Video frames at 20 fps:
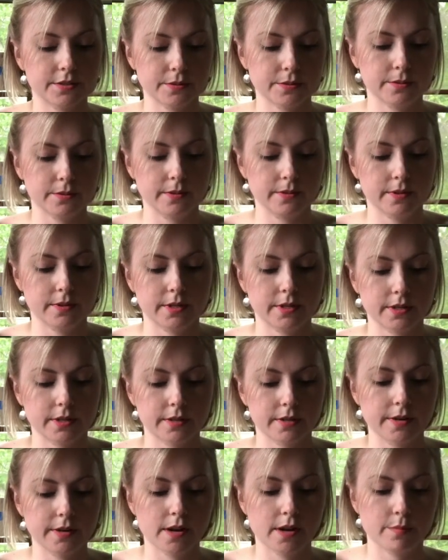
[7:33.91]
or
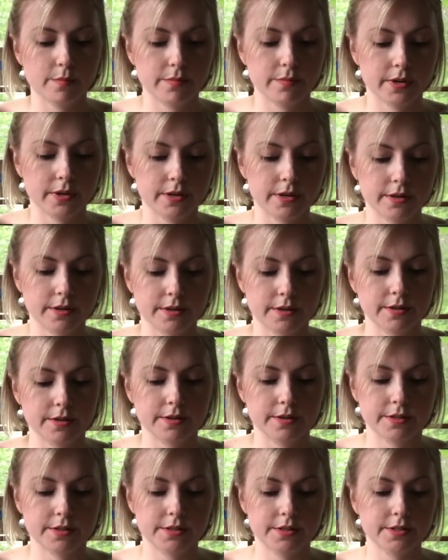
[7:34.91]

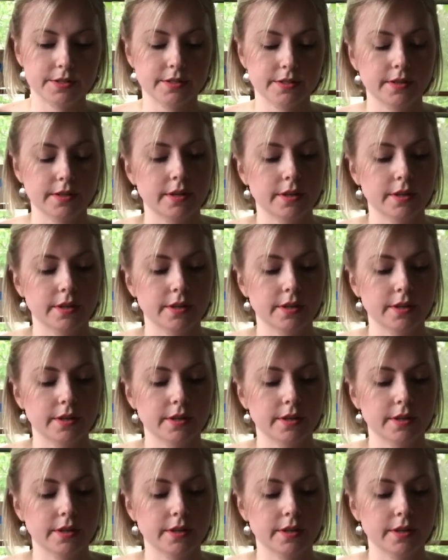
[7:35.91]
numbers.